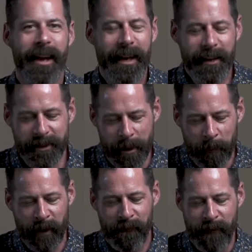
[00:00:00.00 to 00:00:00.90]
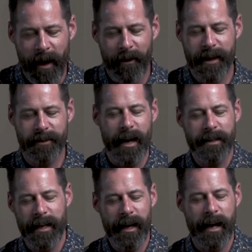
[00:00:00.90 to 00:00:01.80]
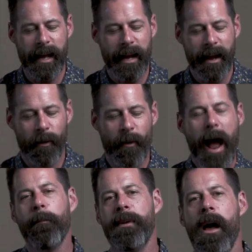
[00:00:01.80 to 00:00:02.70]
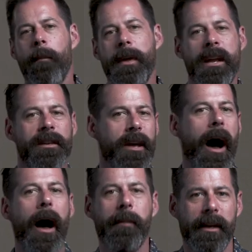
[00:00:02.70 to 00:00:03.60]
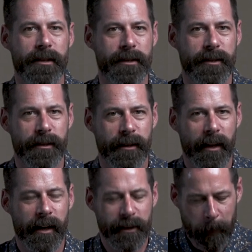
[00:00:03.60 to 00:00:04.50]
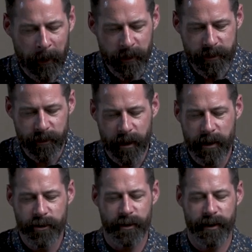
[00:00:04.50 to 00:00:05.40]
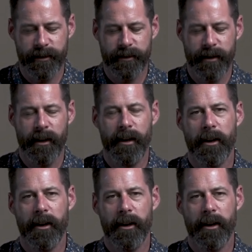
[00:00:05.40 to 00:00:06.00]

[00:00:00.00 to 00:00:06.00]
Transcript: he simply found his identity wrapped up in his hobbies and his personal interests.